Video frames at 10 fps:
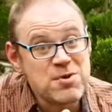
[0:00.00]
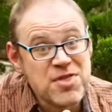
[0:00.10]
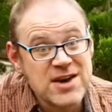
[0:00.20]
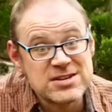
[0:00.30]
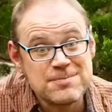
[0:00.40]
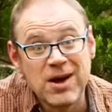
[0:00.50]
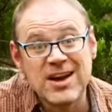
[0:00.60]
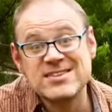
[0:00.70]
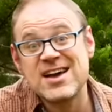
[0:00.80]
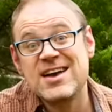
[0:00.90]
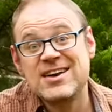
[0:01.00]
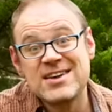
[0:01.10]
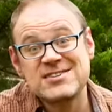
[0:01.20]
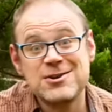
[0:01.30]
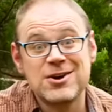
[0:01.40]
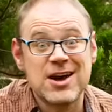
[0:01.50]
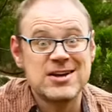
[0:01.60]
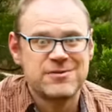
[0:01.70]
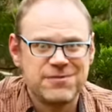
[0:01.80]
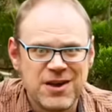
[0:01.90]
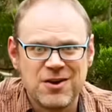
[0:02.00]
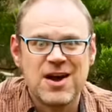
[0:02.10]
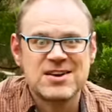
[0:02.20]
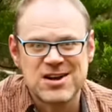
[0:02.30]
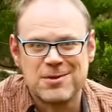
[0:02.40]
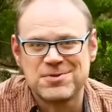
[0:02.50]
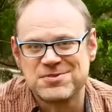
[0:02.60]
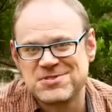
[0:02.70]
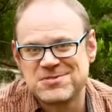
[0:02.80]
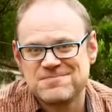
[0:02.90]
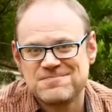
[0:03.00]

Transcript: with that in mind, let's look at a few examples.